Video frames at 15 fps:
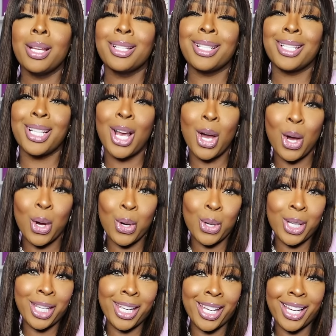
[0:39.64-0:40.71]
So
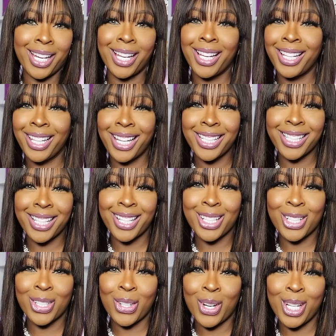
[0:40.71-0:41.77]
yeah, let's get
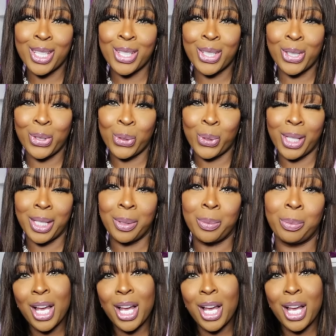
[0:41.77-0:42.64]
straight to it.